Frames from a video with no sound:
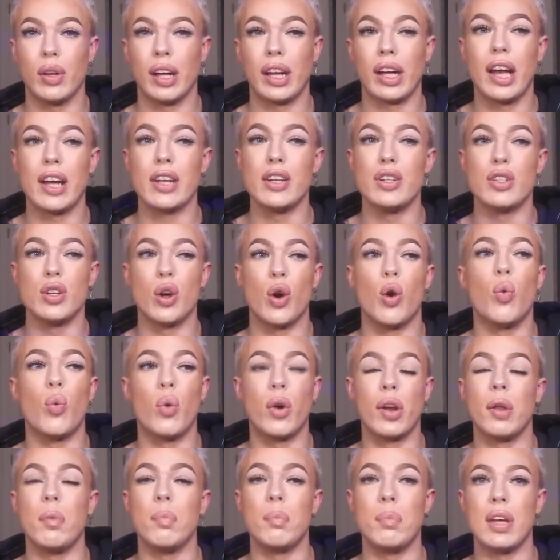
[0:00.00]
Like, I don't
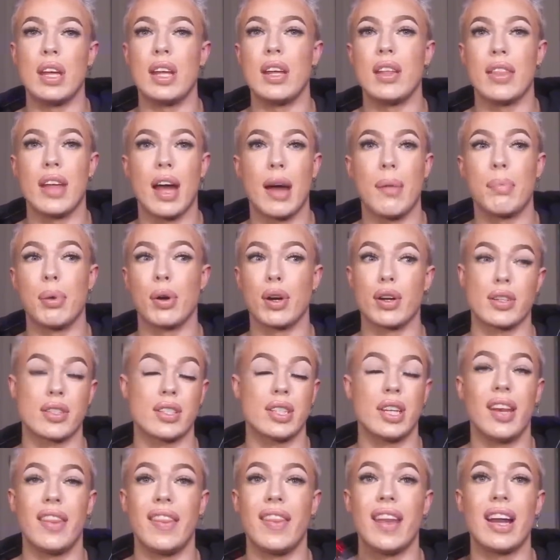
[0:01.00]
want to be that
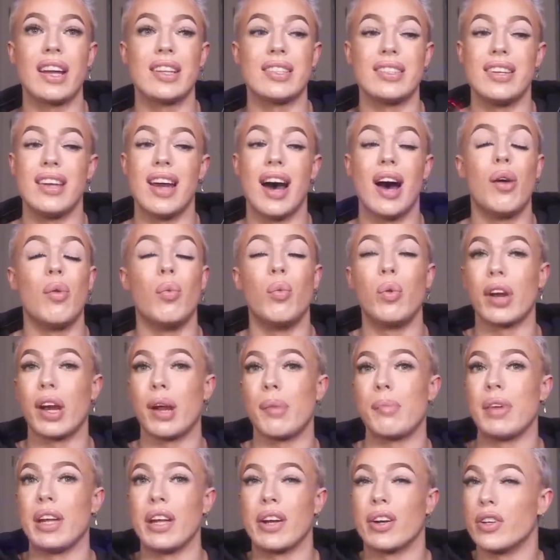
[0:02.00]
person, and that's not what
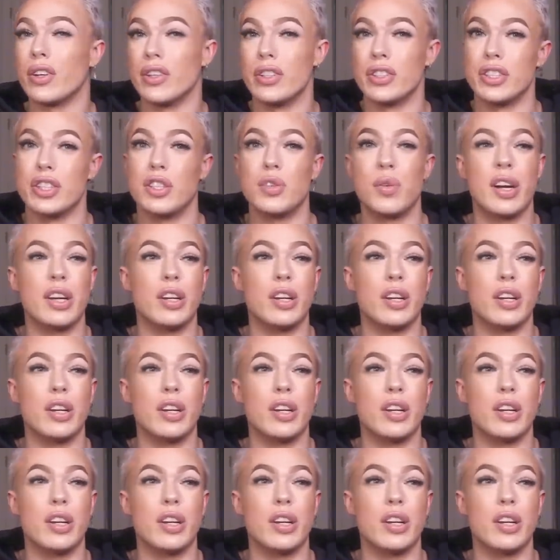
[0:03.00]
I'm here to do.